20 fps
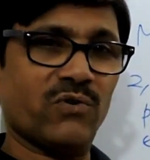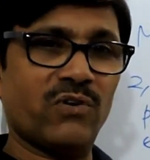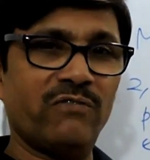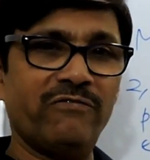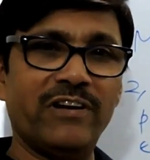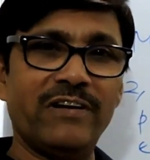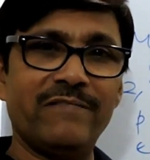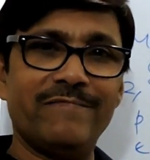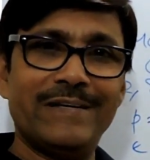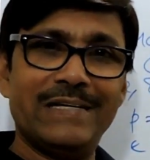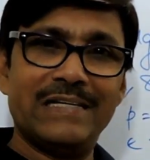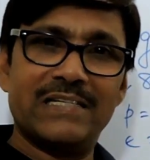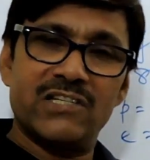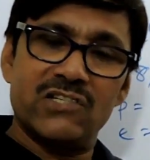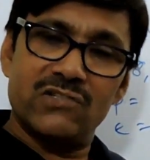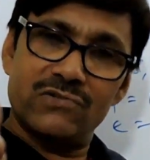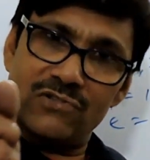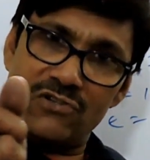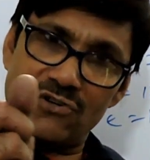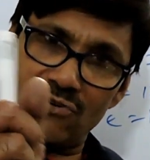will be
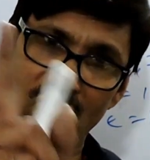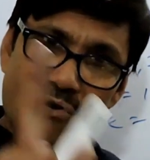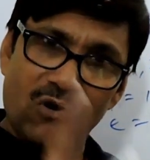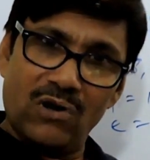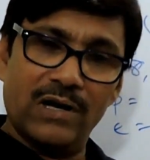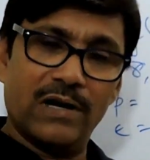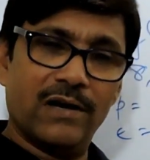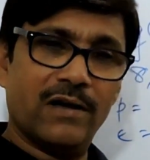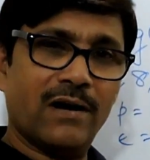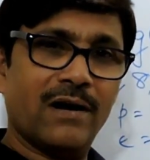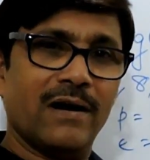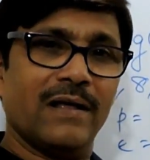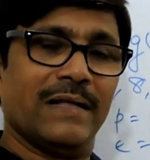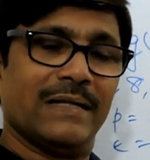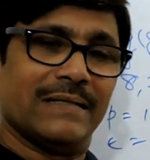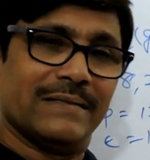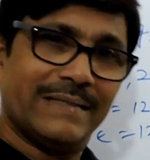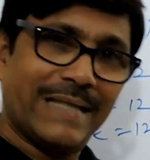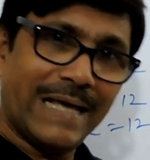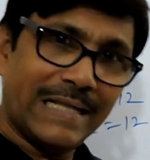stronger
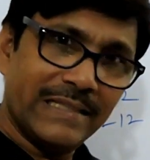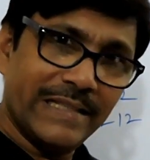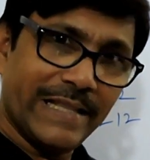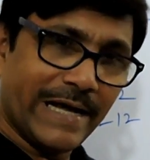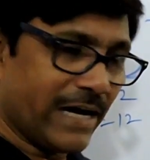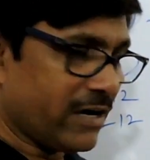than that